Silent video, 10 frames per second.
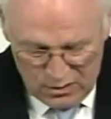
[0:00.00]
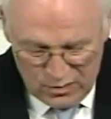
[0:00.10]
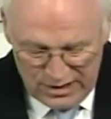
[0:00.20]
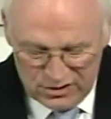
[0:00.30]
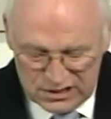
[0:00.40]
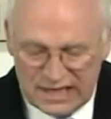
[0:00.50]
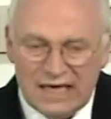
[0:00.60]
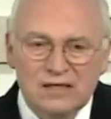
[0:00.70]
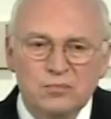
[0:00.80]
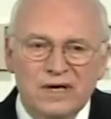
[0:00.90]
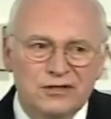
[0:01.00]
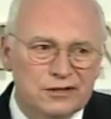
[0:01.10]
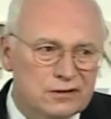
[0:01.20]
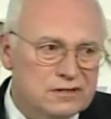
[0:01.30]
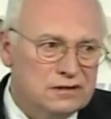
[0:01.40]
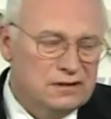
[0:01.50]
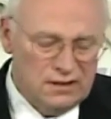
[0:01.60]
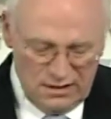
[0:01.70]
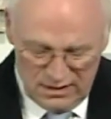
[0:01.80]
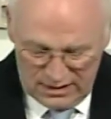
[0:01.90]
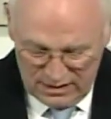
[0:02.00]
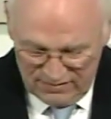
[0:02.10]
We understand the pressures that